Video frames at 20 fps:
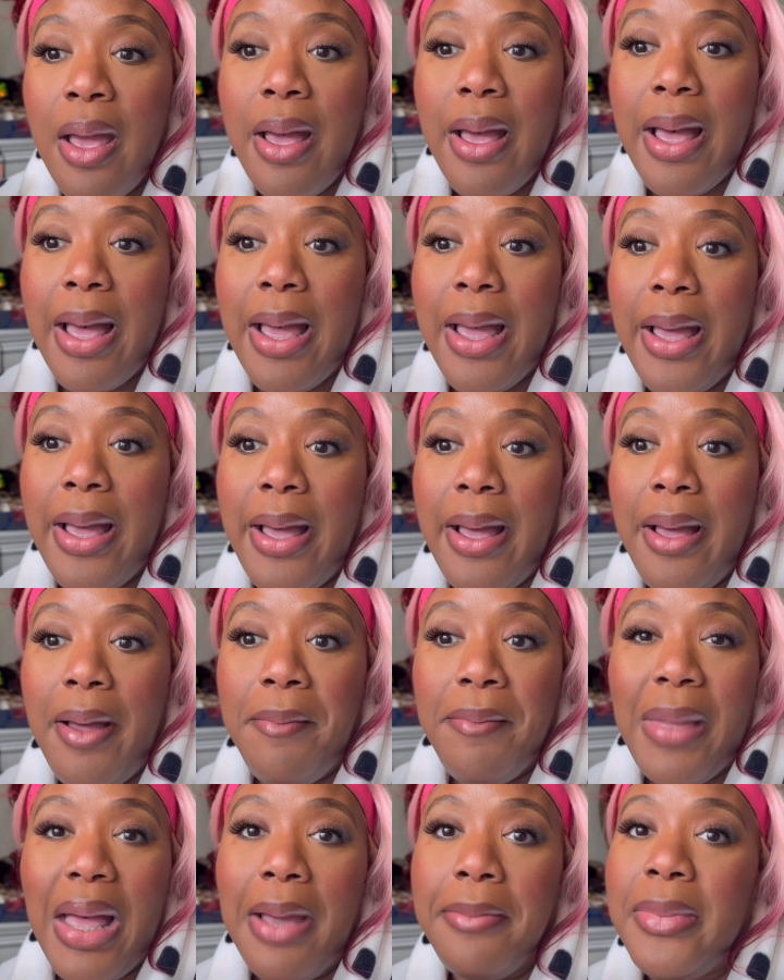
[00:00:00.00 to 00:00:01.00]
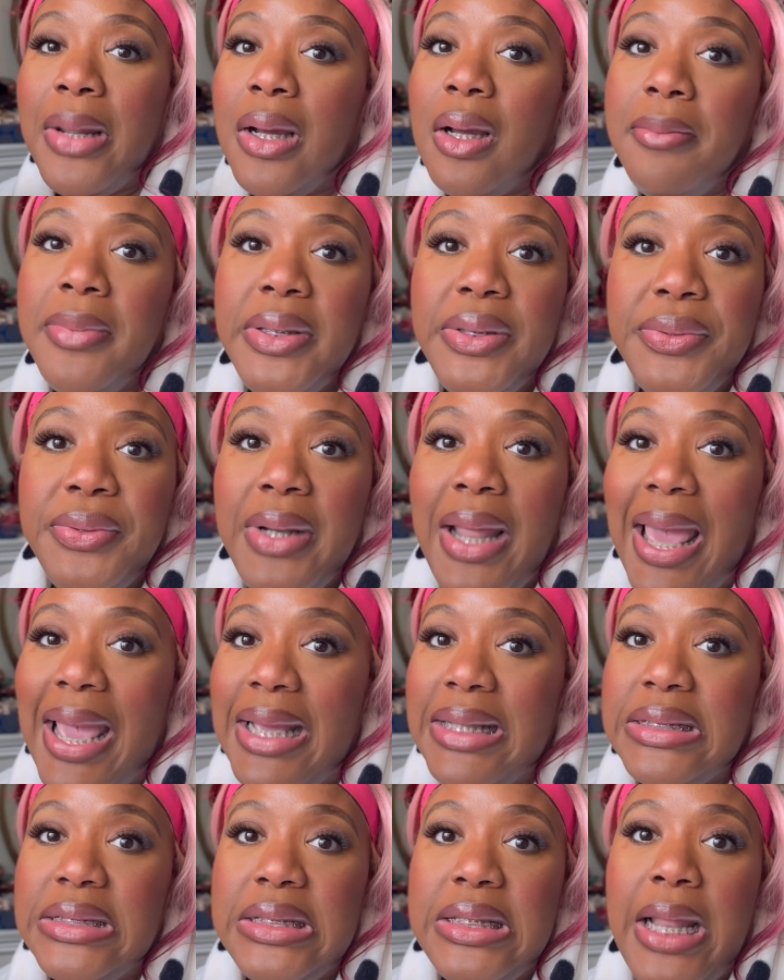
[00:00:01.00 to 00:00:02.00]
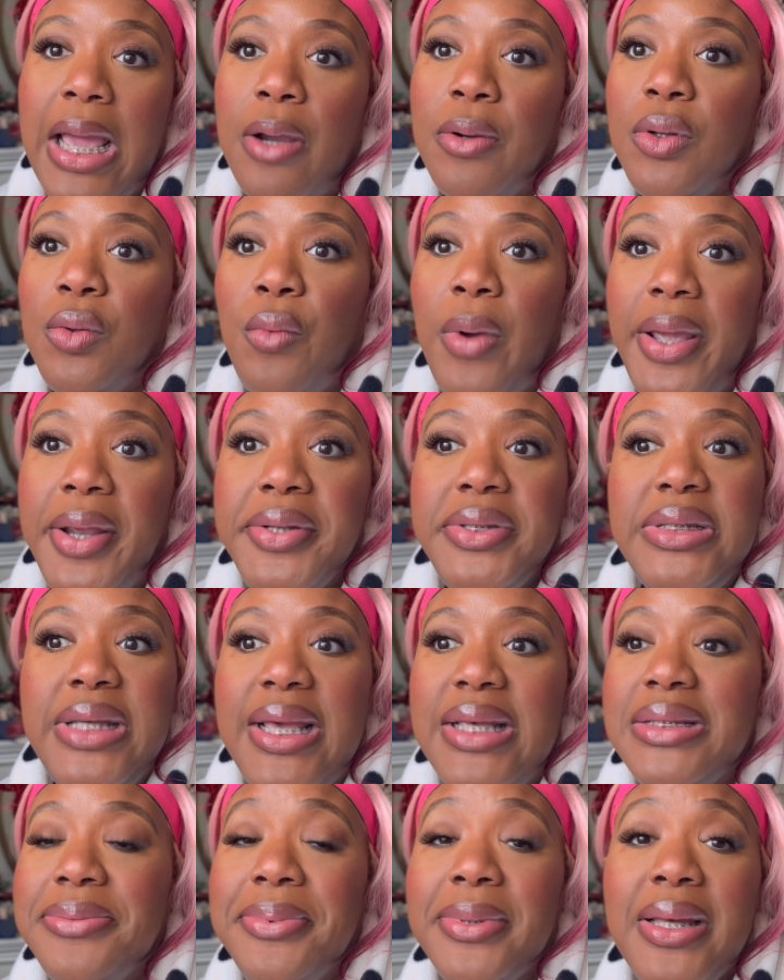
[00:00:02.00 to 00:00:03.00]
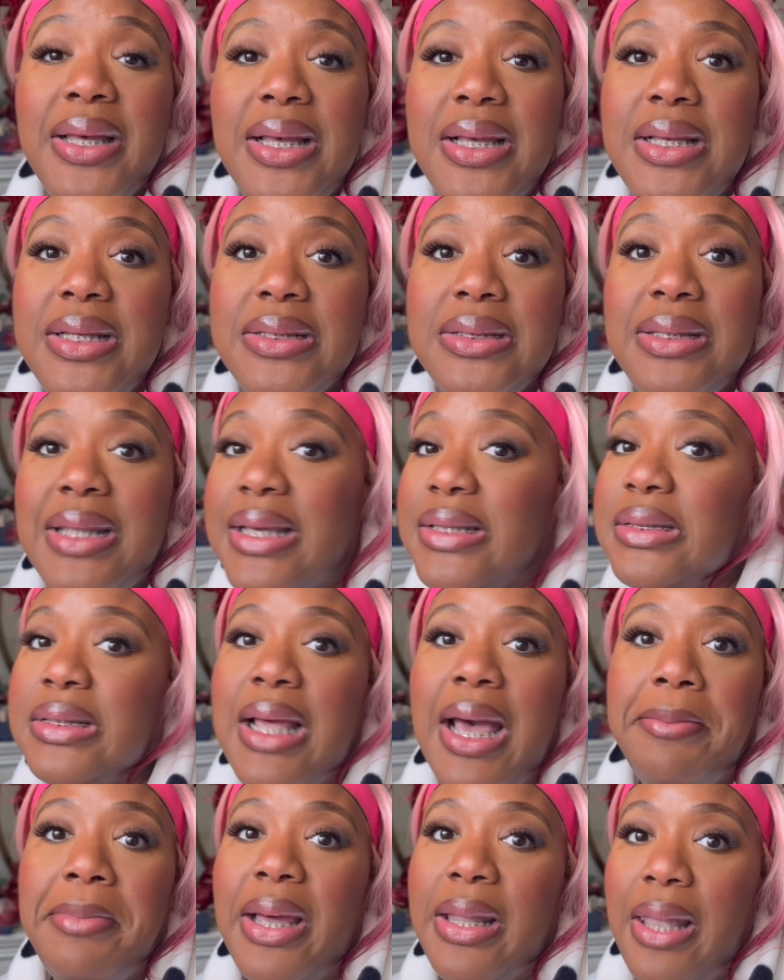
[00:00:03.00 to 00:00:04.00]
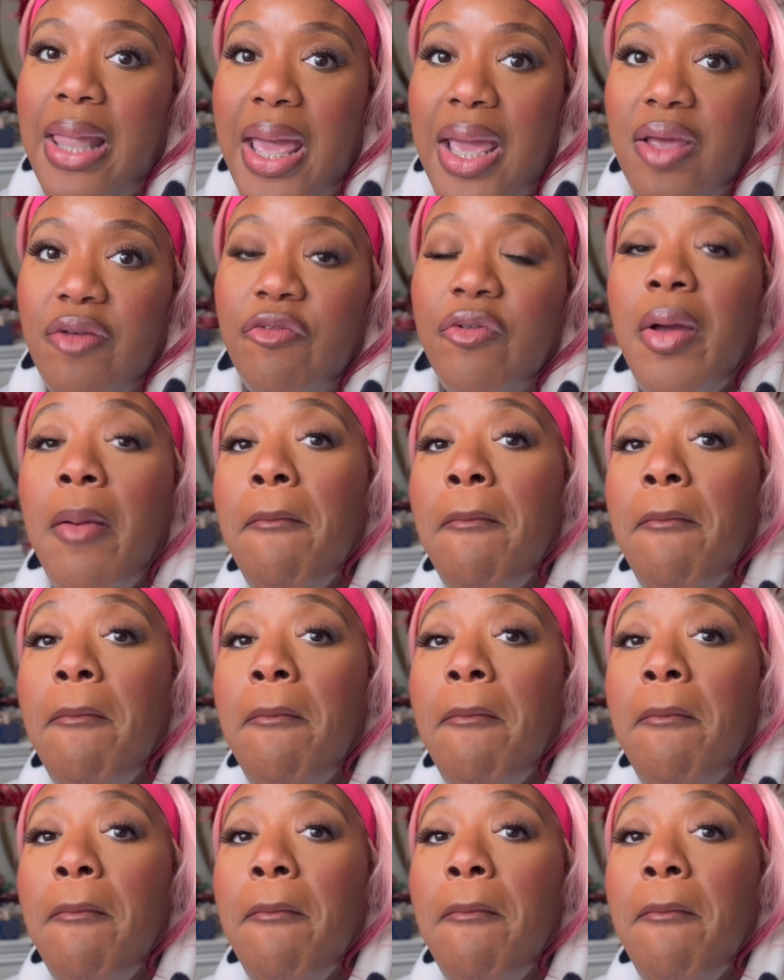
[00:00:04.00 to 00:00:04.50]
I'm not going to be doing an 18-hour wear test because that's not my life.